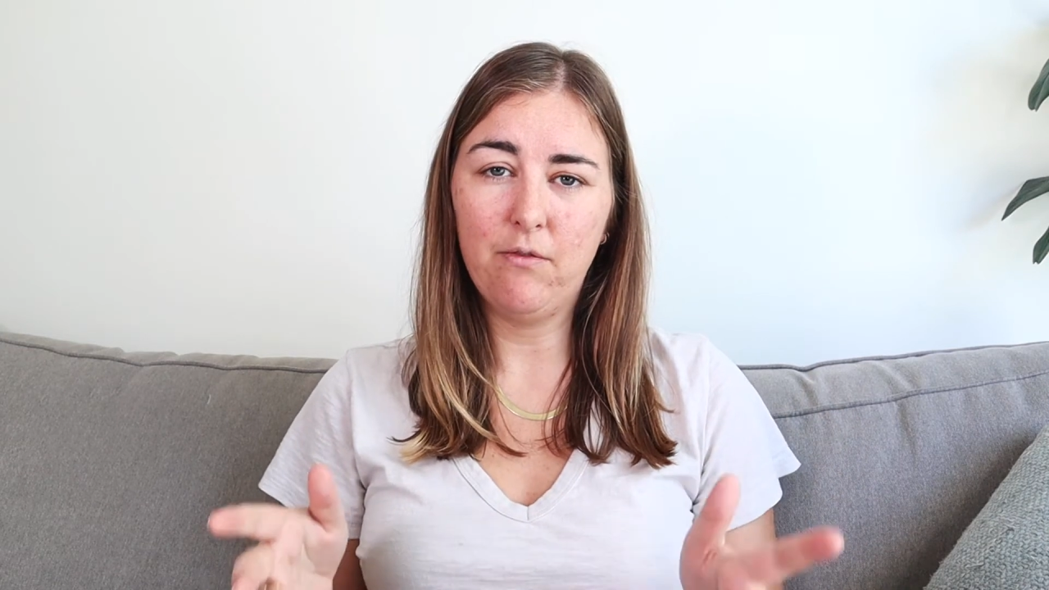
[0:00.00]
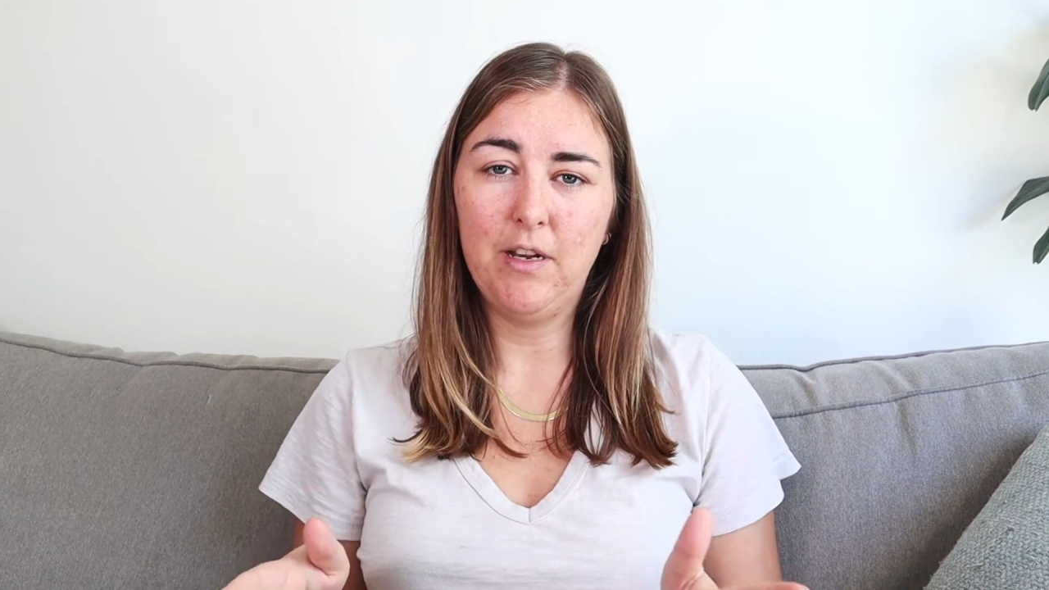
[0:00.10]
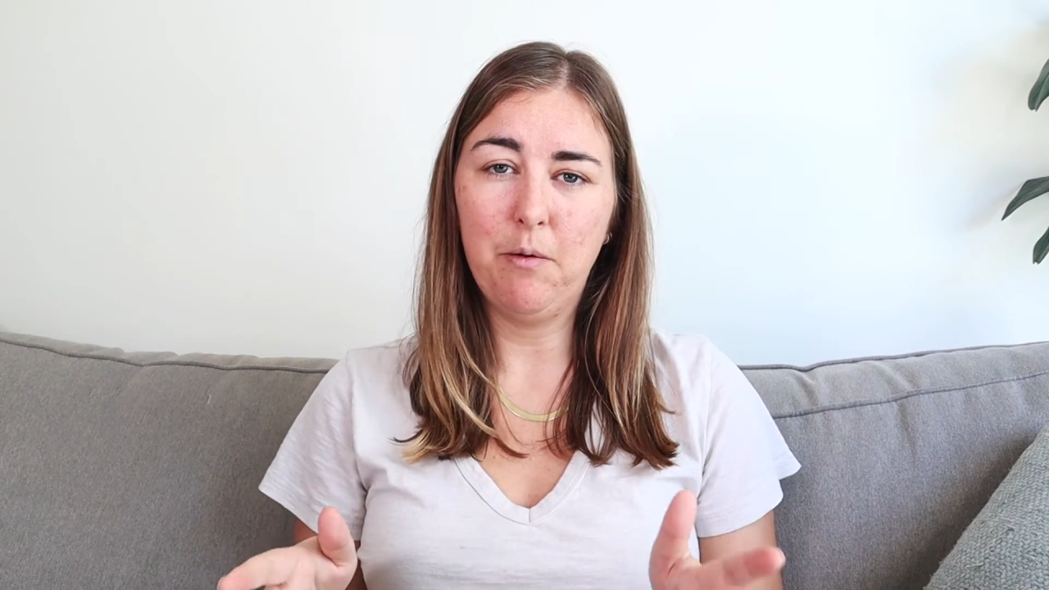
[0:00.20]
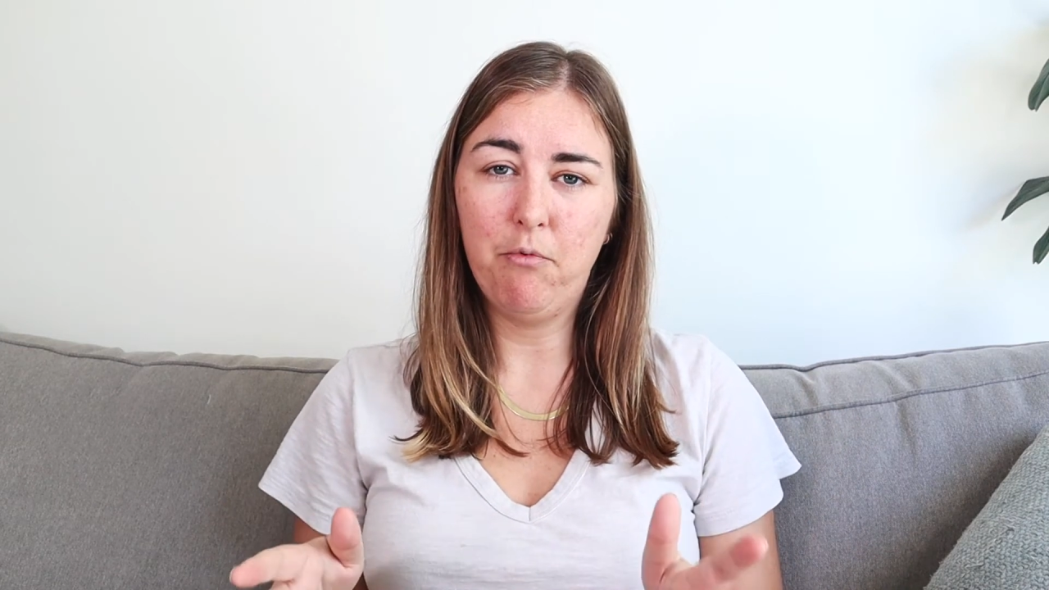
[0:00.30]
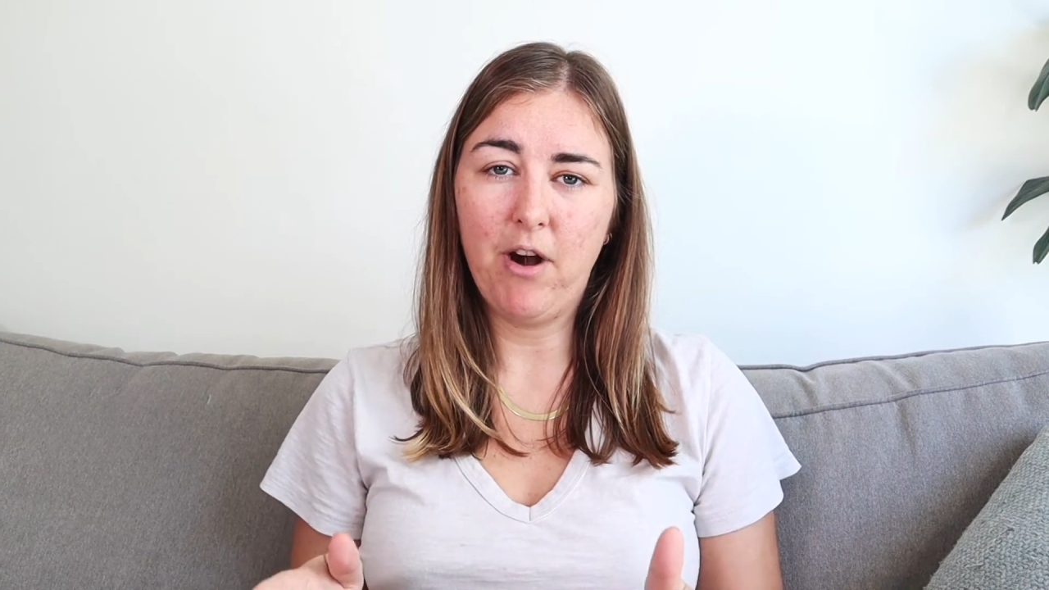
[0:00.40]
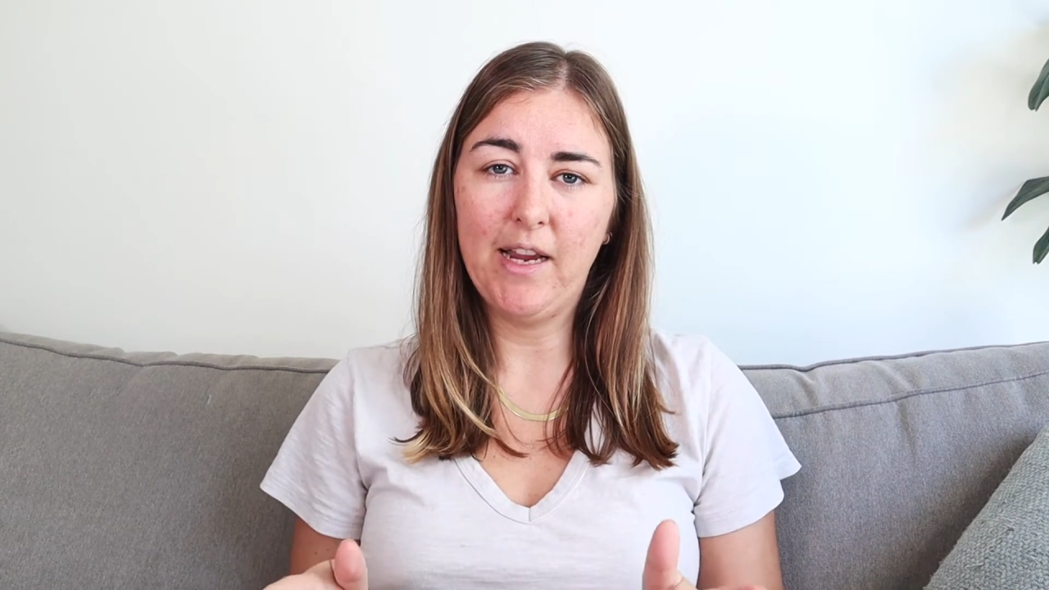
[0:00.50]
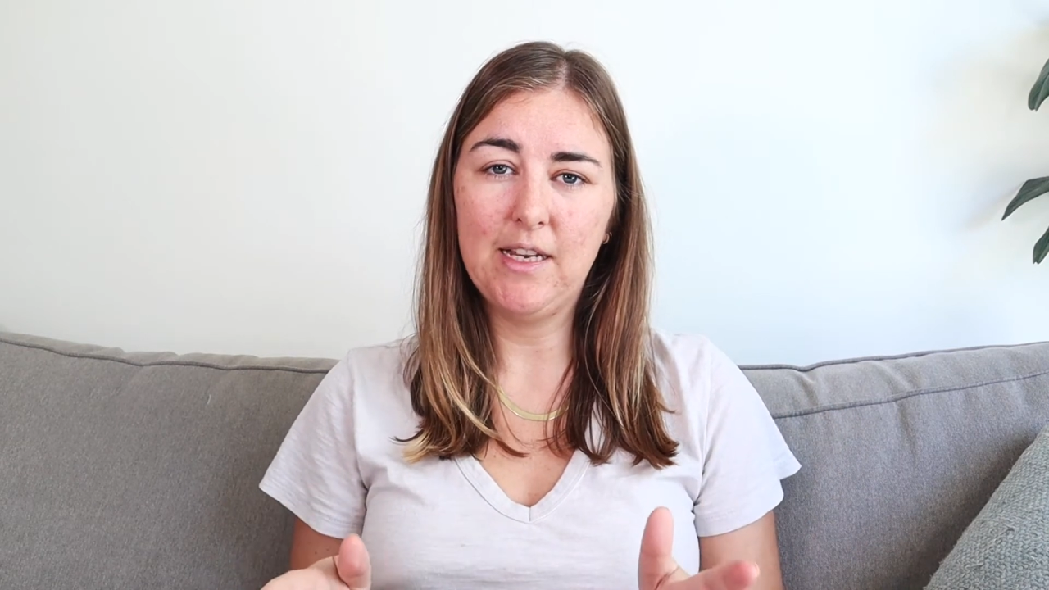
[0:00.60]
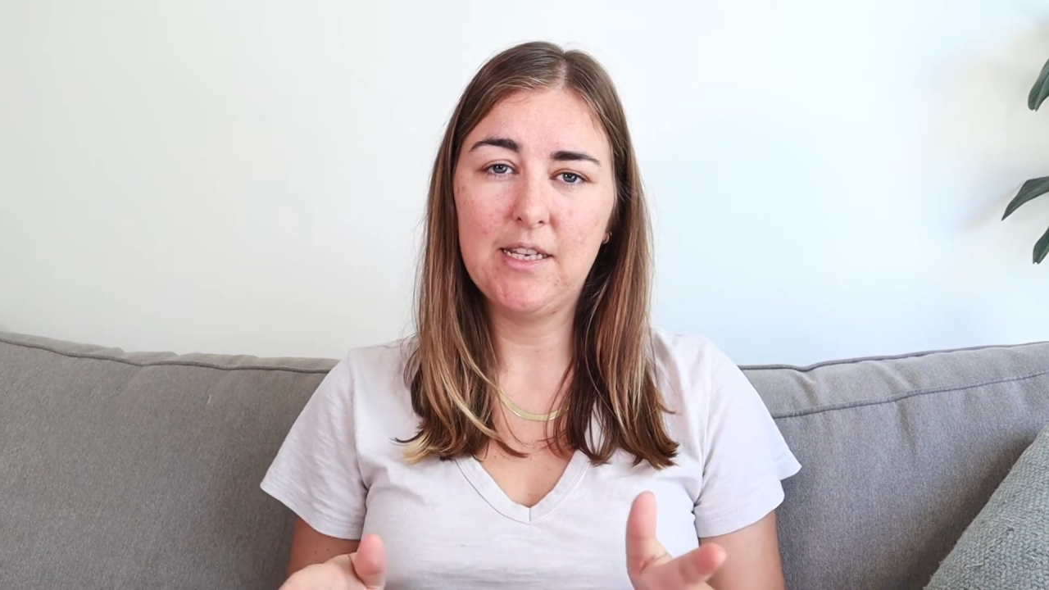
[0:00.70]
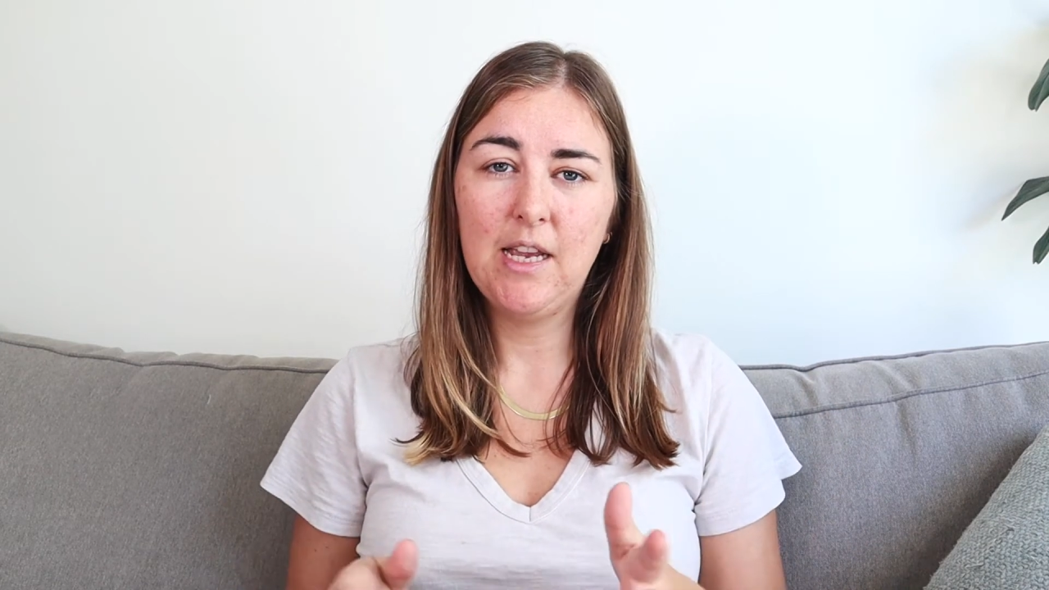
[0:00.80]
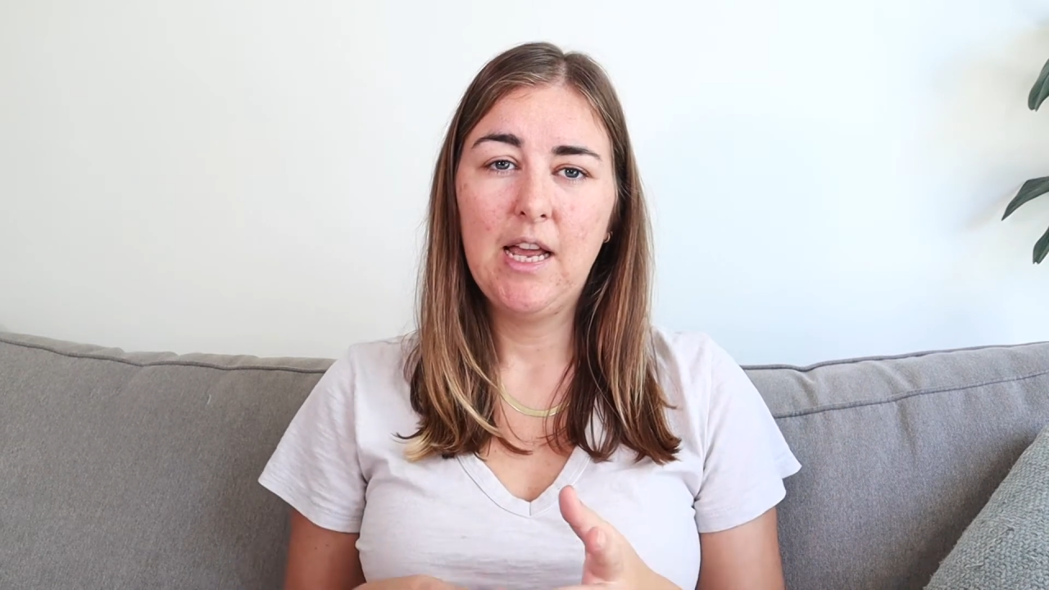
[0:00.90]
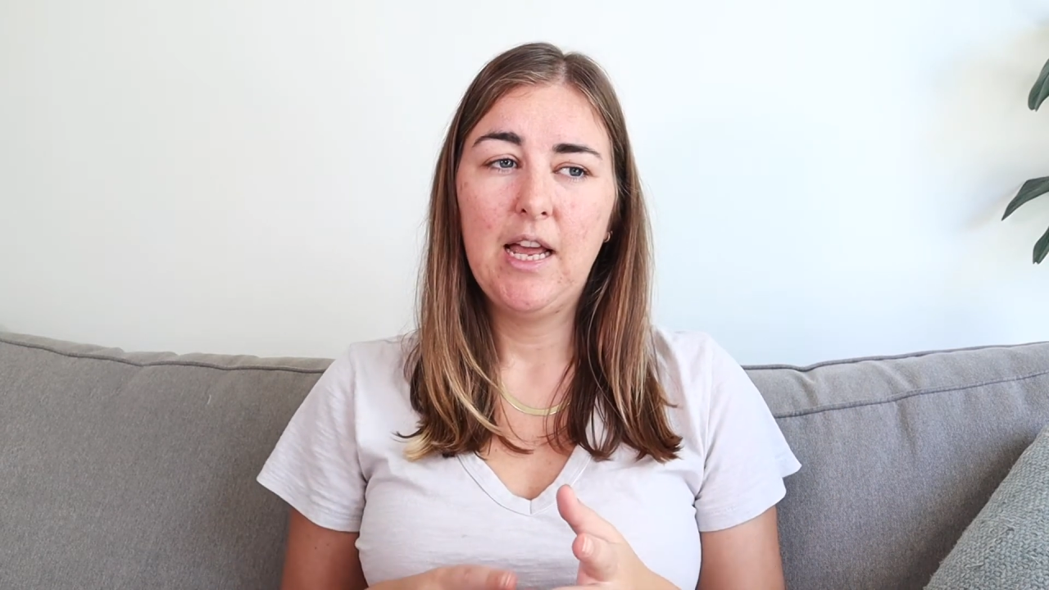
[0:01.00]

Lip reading: really bright.